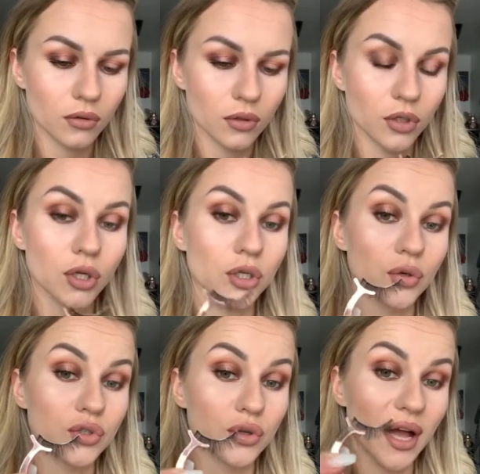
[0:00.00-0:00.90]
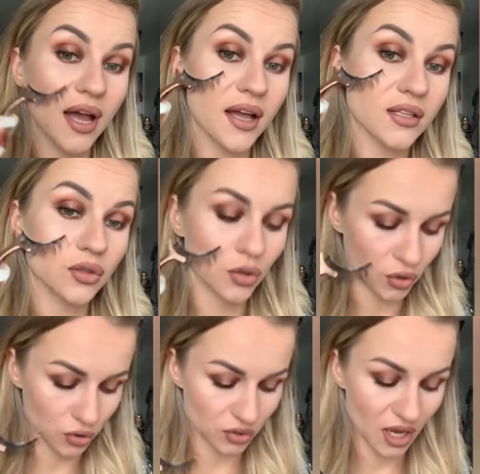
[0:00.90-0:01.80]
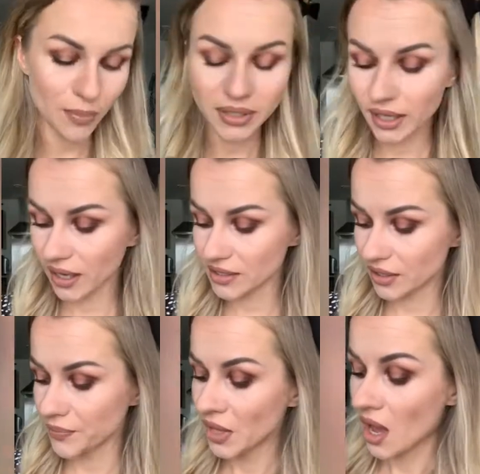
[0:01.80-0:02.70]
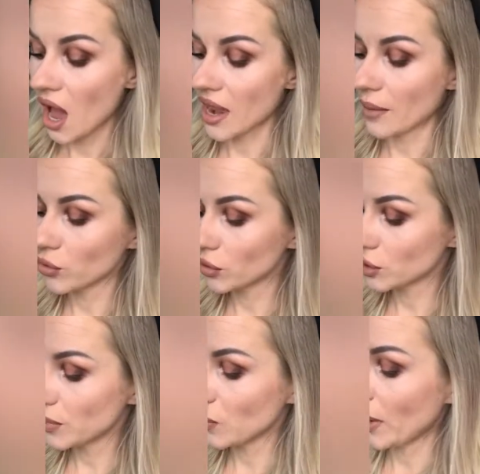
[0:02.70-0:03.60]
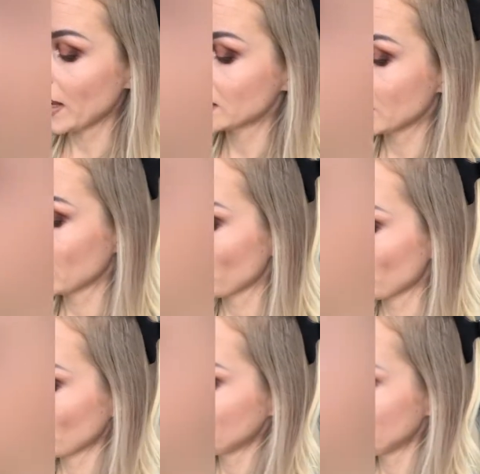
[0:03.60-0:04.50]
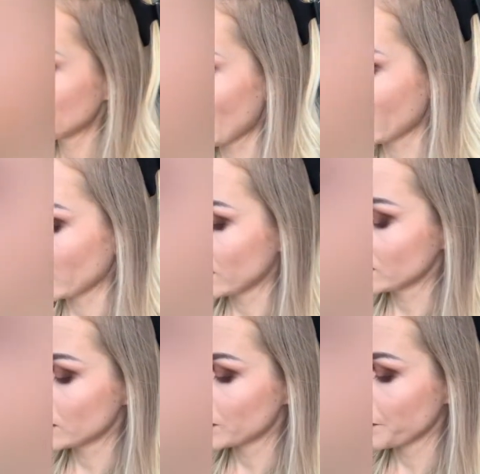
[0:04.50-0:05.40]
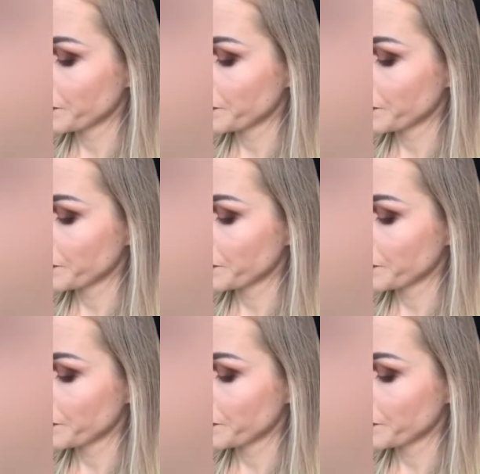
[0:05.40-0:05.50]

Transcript: You can use your hand or you can use the applicator, and I'm going to be waiting 30 seconds